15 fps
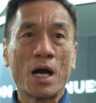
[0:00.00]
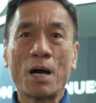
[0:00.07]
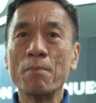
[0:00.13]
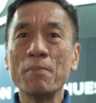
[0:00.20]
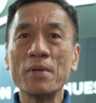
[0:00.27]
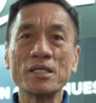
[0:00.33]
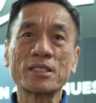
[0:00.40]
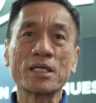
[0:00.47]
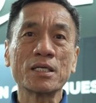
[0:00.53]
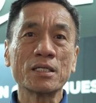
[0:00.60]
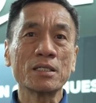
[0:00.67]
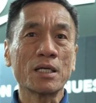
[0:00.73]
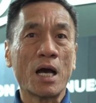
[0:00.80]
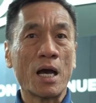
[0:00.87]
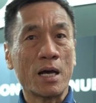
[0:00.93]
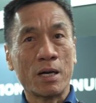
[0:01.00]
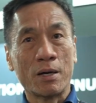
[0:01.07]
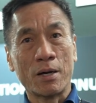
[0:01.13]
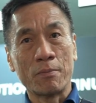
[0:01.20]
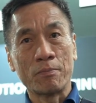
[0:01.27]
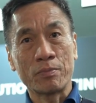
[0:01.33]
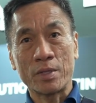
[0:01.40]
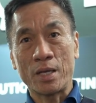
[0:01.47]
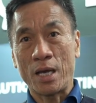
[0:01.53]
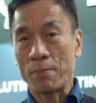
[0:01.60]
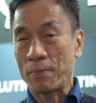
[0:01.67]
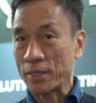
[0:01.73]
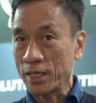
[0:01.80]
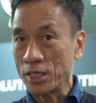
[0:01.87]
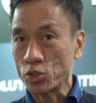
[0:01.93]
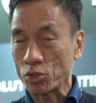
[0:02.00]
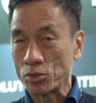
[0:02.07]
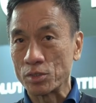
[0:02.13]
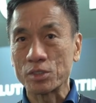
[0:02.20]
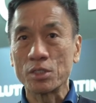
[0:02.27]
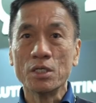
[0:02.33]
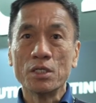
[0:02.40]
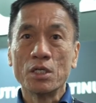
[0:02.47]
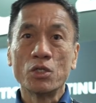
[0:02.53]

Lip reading: amazing applications,